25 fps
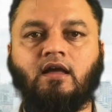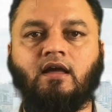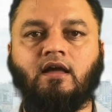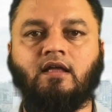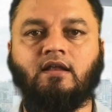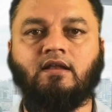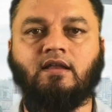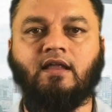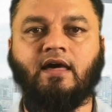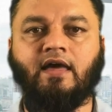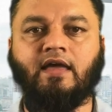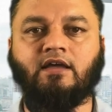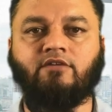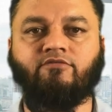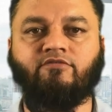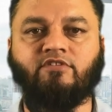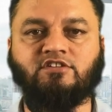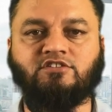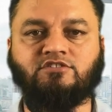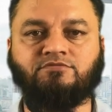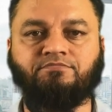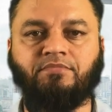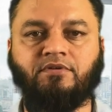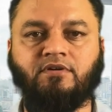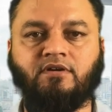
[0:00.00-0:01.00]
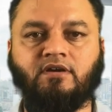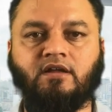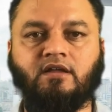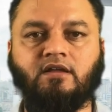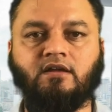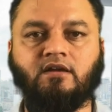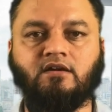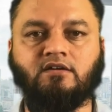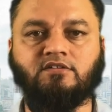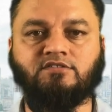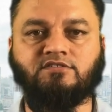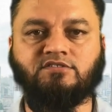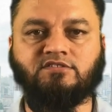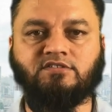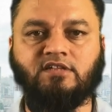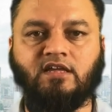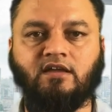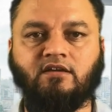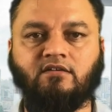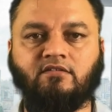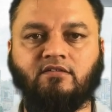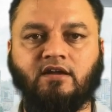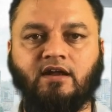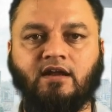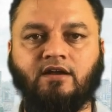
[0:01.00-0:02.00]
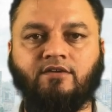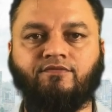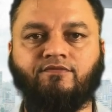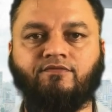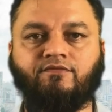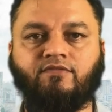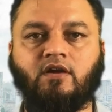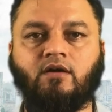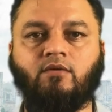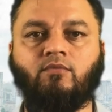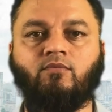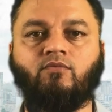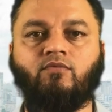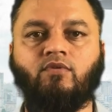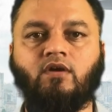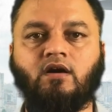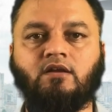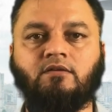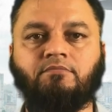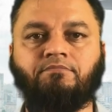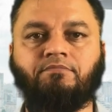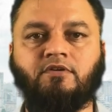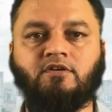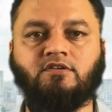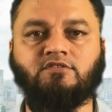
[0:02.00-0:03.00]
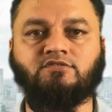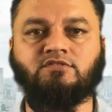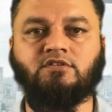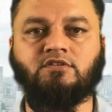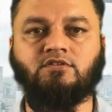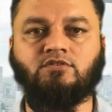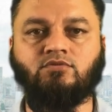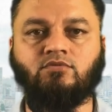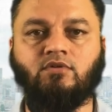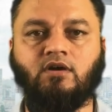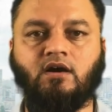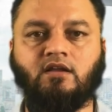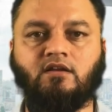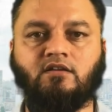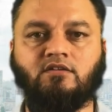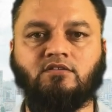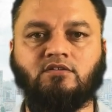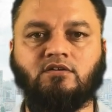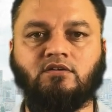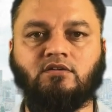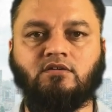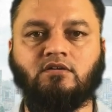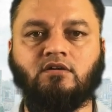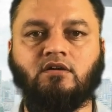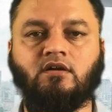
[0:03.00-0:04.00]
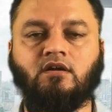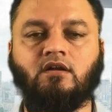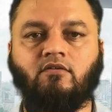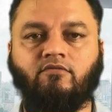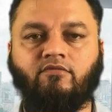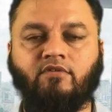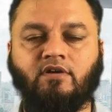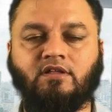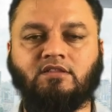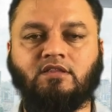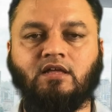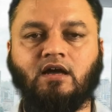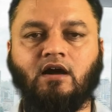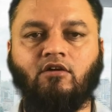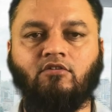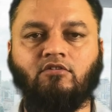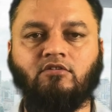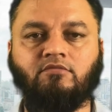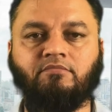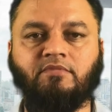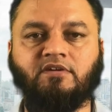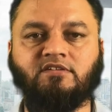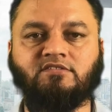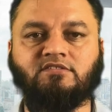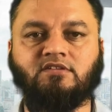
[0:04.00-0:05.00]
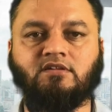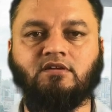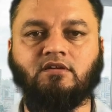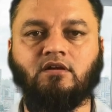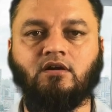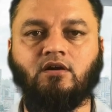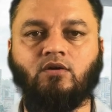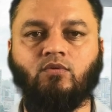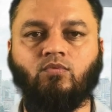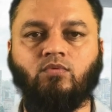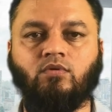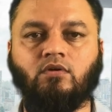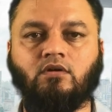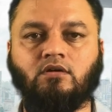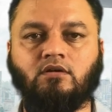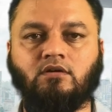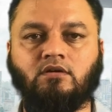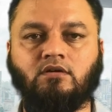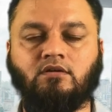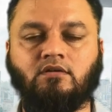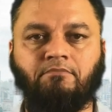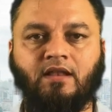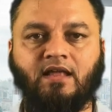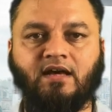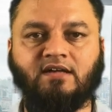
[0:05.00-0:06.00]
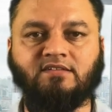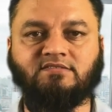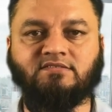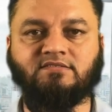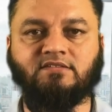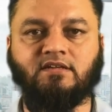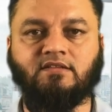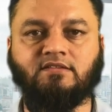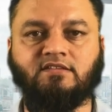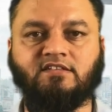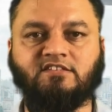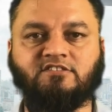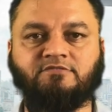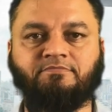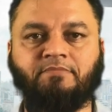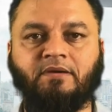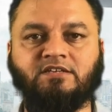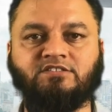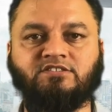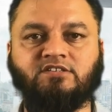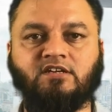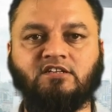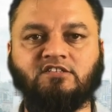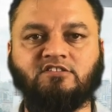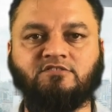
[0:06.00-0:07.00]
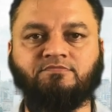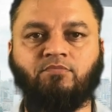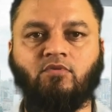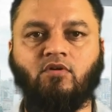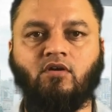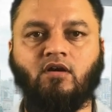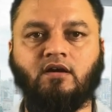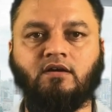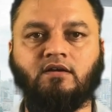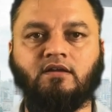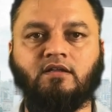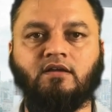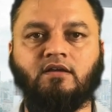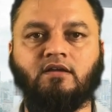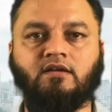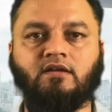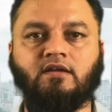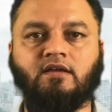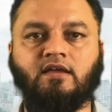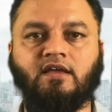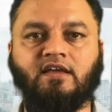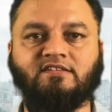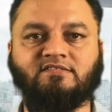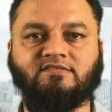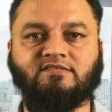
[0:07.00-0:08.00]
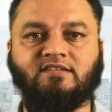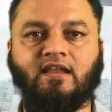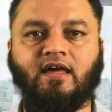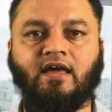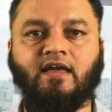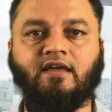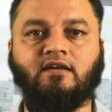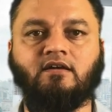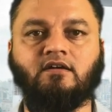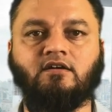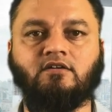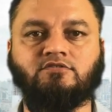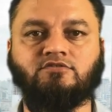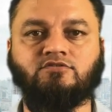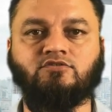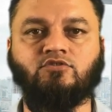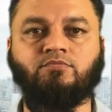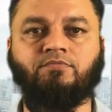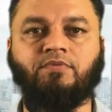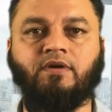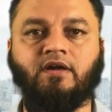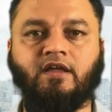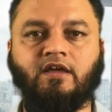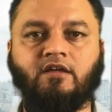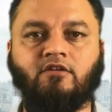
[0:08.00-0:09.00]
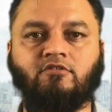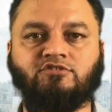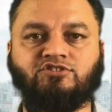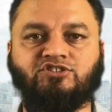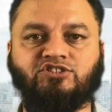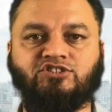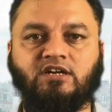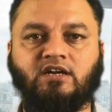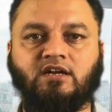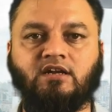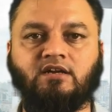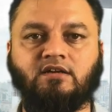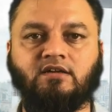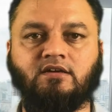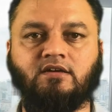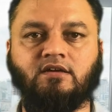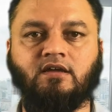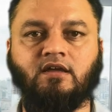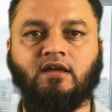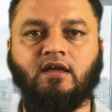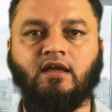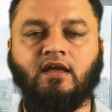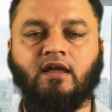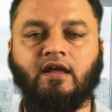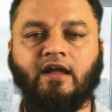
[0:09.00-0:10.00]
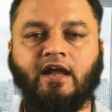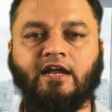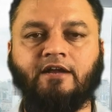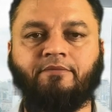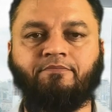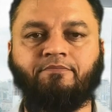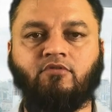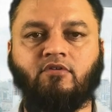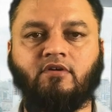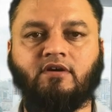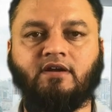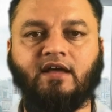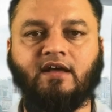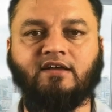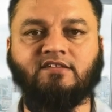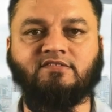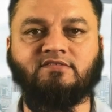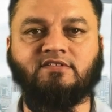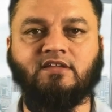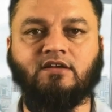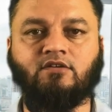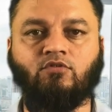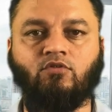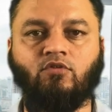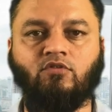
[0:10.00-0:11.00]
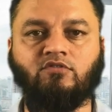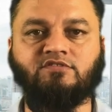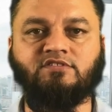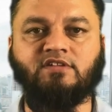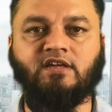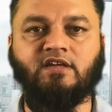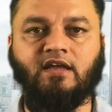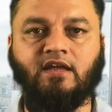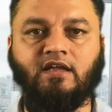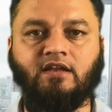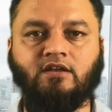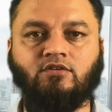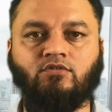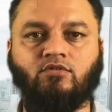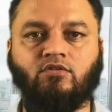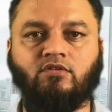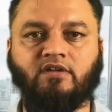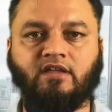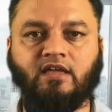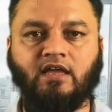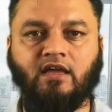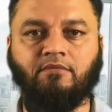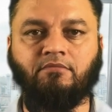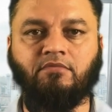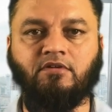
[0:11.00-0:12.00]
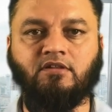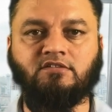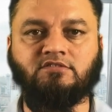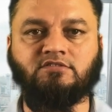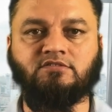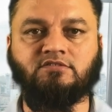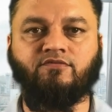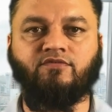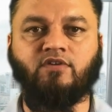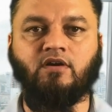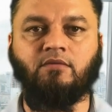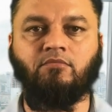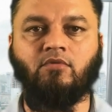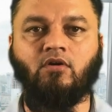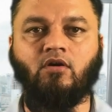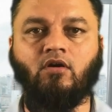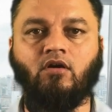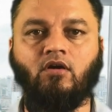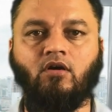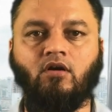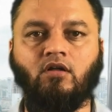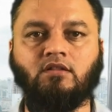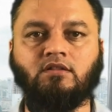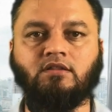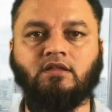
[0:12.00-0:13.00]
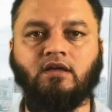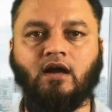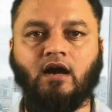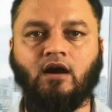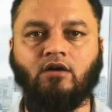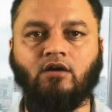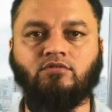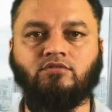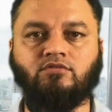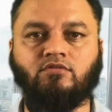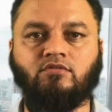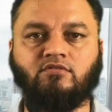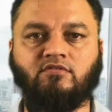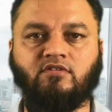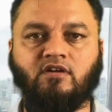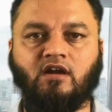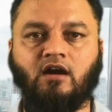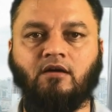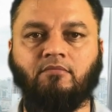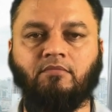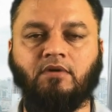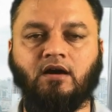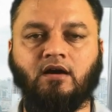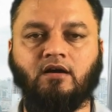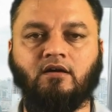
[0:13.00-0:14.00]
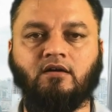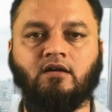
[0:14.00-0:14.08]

like whispering a secret from one person to another without missing a word. Plus, the special spot is like a superhero shield. It protects the cozy indoor cables from all the outdoor drama.